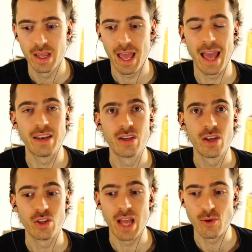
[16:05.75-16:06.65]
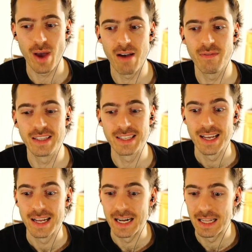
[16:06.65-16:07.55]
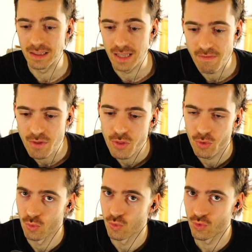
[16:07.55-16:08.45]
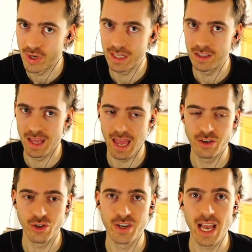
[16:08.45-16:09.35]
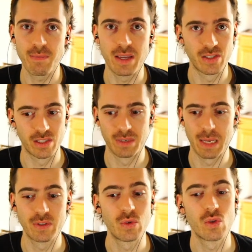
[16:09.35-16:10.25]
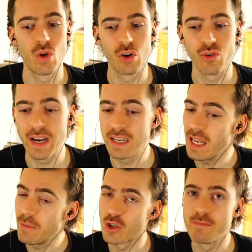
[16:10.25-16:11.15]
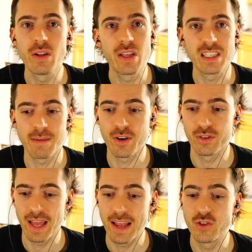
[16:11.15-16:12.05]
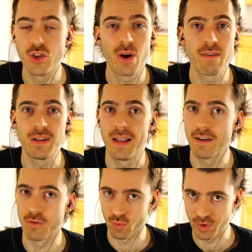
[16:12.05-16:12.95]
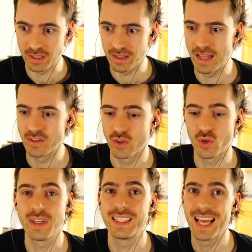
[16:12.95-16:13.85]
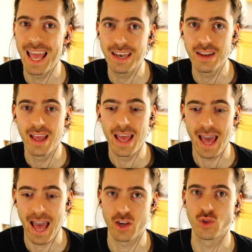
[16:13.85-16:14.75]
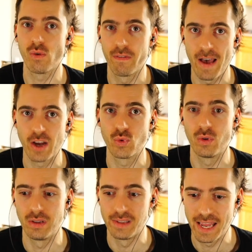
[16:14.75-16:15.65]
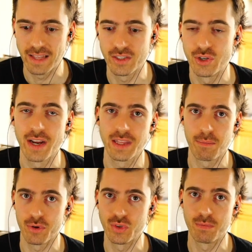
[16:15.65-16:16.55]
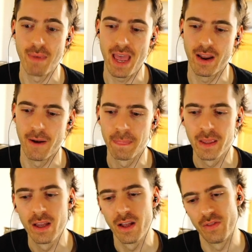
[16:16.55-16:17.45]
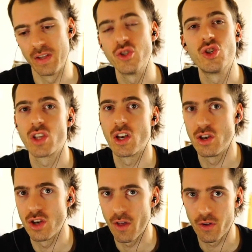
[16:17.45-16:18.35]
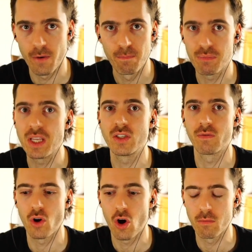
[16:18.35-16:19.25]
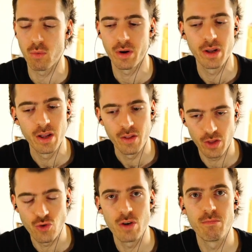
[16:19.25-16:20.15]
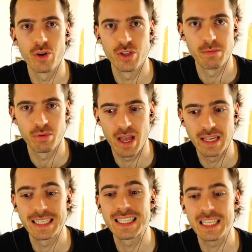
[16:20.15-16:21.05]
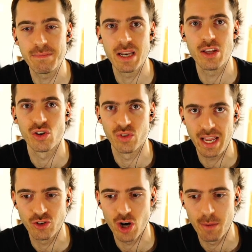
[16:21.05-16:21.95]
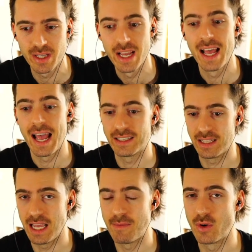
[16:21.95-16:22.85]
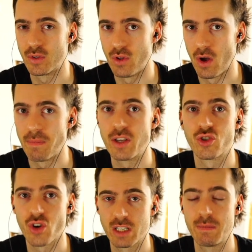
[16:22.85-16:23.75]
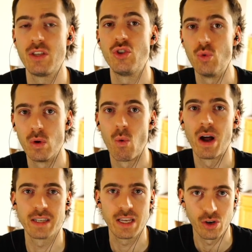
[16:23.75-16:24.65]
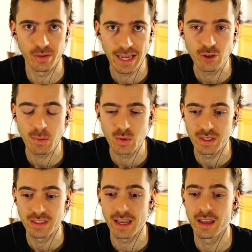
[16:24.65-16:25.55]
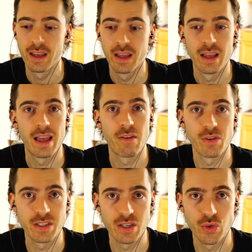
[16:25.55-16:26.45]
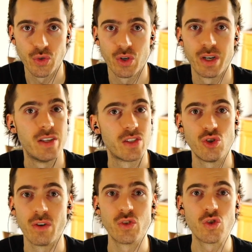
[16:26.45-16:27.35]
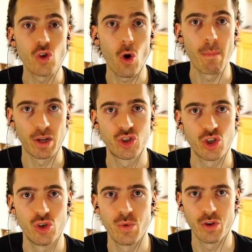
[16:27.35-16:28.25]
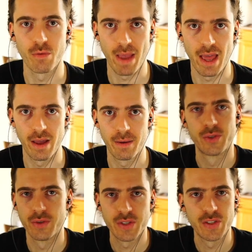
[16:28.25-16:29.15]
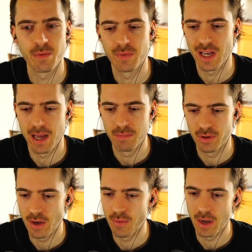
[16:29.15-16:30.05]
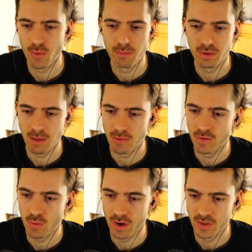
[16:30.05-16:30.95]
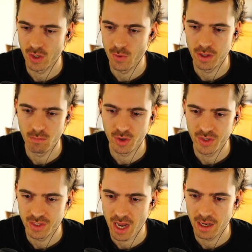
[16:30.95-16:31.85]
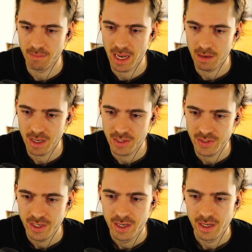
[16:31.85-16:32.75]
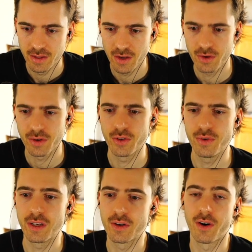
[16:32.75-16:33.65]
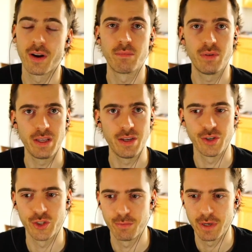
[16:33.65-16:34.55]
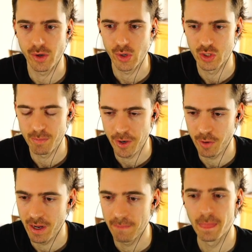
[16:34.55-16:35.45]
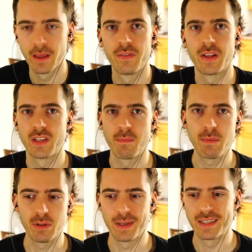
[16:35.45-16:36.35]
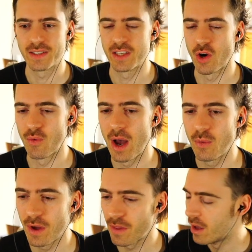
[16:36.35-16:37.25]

And now you have this 11th real land in your deck, because sometimes in those long grindy games you're milling some of your lands. You don't have a lot of real lands. There's only 10 actual factual lands in your deck that produce mana. This is just another piece of cardboard that you can put into play to keep hitting your land drops as the game goes along, because trust me, you will want to hit your land drops with this deck every single turn since you have so much to do with your mana. So this is something I'd play, but I wouldn't blame you if you wanted to go with a more stock mana base. And the other unique card I'm playing here is Superior Spider-Man that some people have been testing around with.